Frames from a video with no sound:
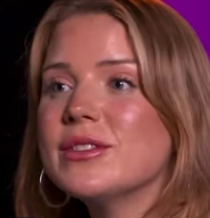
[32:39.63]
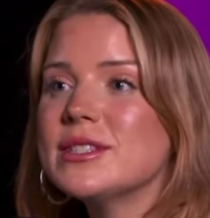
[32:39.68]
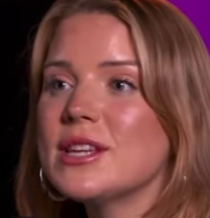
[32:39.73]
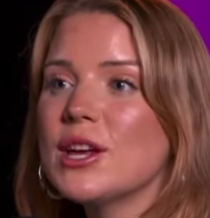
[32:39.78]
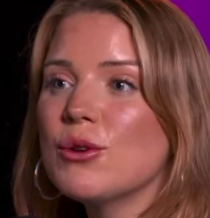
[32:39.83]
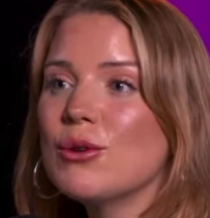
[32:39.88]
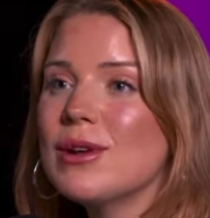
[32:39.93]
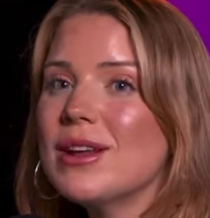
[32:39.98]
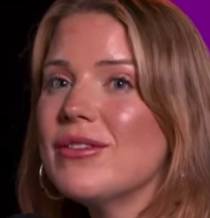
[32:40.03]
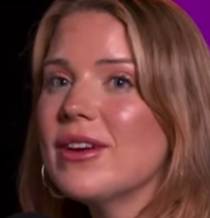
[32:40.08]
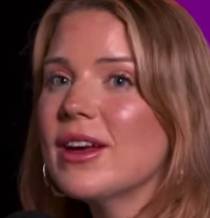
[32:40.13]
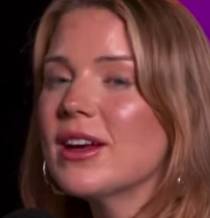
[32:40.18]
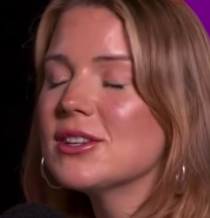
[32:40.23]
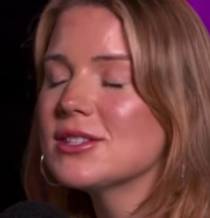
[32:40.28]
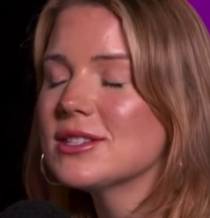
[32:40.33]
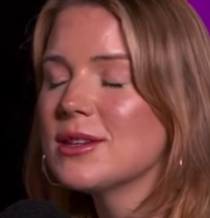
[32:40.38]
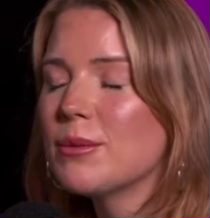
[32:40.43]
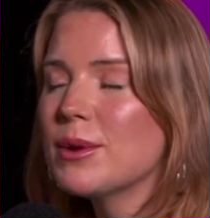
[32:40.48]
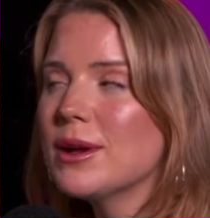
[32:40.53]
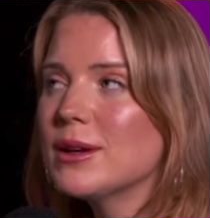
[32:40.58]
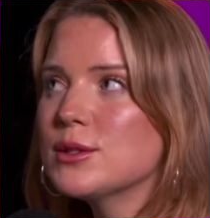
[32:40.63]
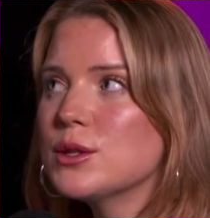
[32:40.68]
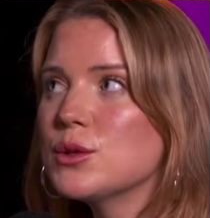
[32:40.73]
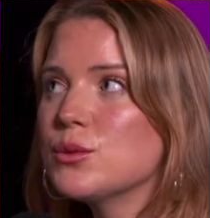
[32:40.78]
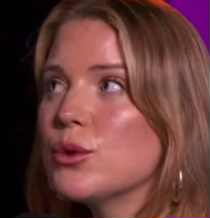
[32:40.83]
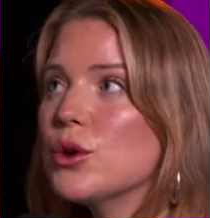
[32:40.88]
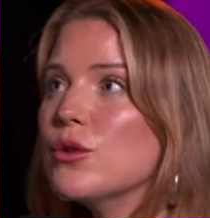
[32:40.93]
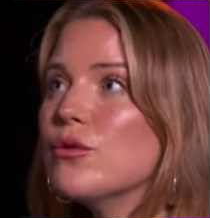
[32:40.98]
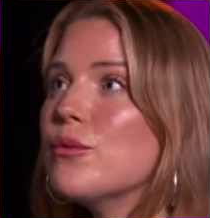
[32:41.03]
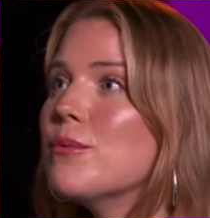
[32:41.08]
say, you're living under someone else's
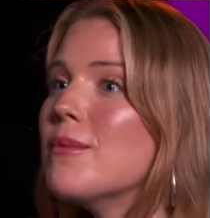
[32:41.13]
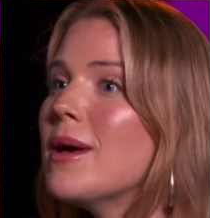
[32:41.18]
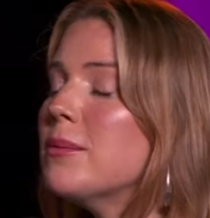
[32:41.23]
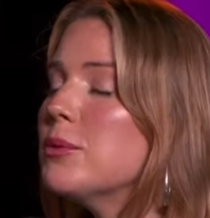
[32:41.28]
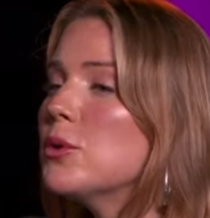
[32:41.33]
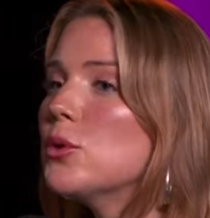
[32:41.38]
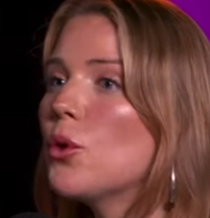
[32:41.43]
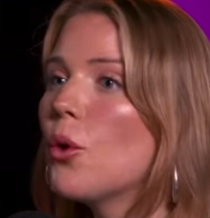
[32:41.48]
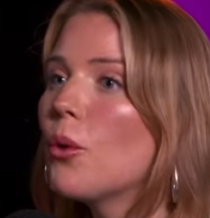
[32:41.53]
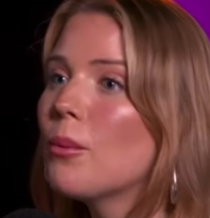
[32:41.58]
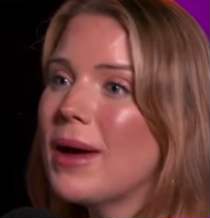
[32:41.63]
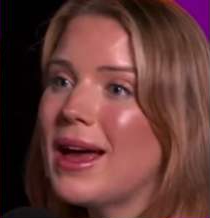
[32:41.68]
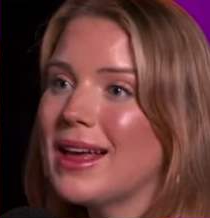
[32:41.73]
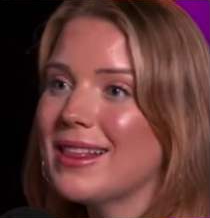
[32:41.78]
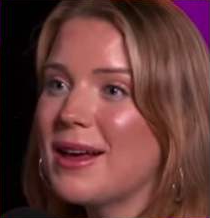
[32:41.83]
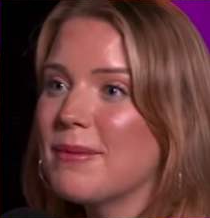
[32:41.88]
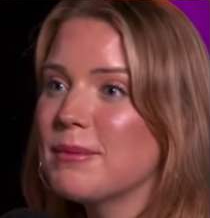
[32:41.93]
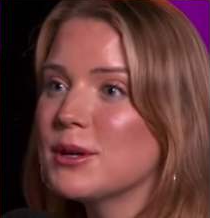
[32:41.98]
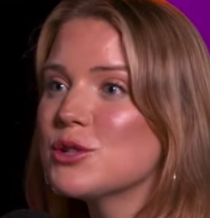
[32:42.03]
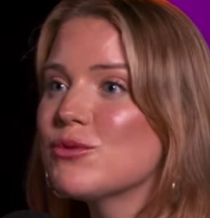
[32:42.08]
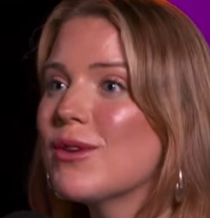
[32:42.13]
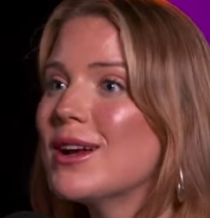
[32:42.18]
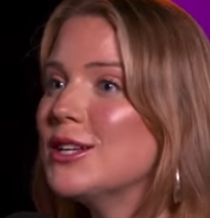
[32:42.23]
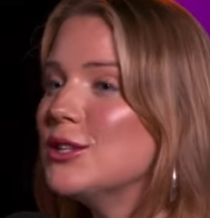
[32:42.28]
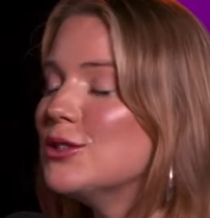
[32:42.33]
roof and maybe you're not paying that much rent,